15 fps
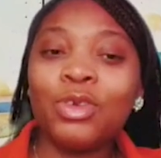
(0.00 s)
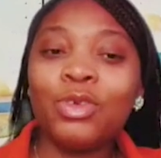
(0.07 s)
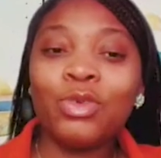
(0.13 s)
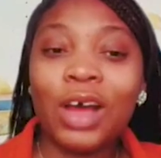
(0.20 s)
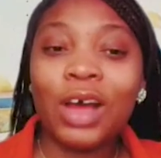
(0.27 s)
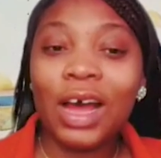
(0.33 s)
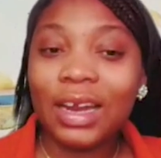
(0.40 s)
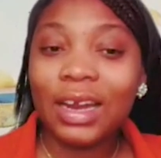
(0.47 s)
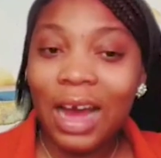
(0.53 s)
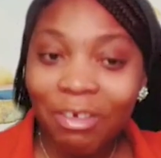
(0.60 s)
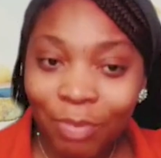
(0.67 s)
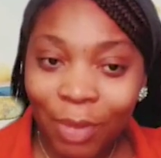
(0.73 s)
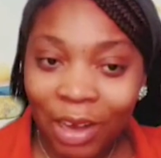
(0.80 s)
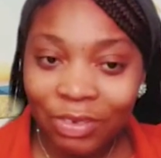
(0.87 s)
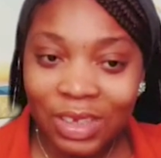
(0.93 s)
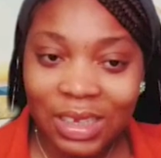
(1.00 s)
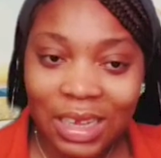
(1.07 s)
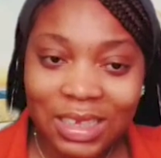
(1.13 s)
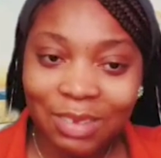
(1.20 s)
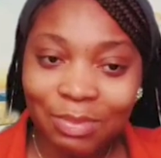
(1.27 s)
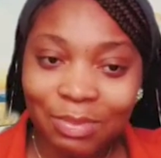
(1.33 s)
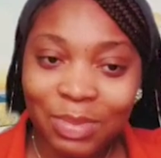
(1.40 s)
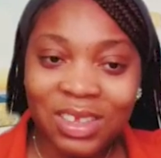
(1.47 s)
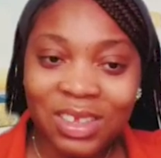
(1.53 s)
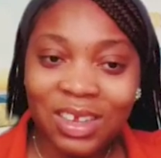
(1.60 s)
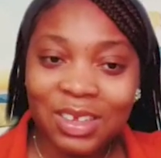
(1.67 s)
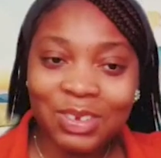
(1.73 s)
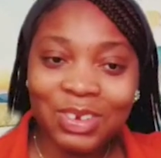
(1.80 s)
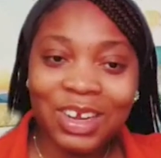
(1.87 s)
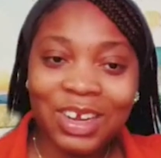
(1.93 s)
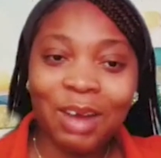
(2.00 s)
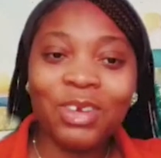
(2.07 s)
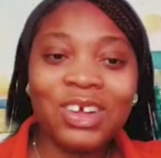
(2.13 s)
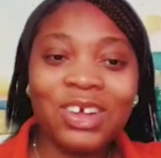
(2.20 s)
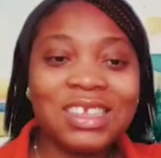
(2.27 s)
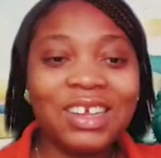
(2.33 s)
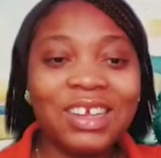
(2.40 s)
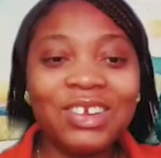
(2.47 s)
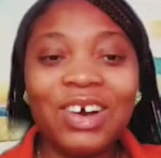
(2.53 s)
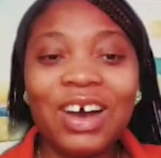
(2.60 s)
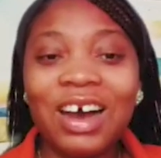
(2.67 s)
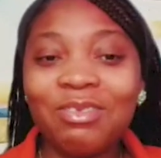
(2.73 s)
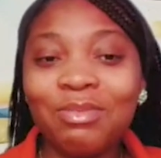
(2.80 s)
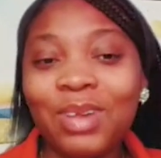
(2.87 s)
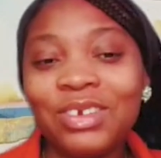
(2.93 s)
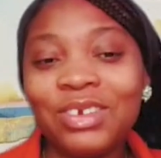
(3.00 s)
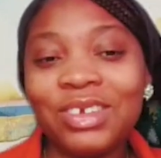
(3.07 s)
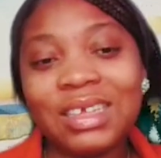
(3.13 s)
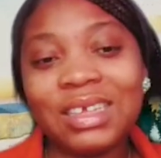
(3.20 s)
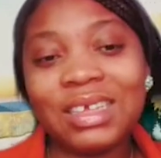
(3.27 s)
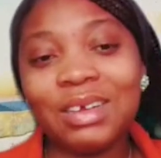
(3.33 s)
can have boundaries as a business owner. I'm not saying don't have boundaries as a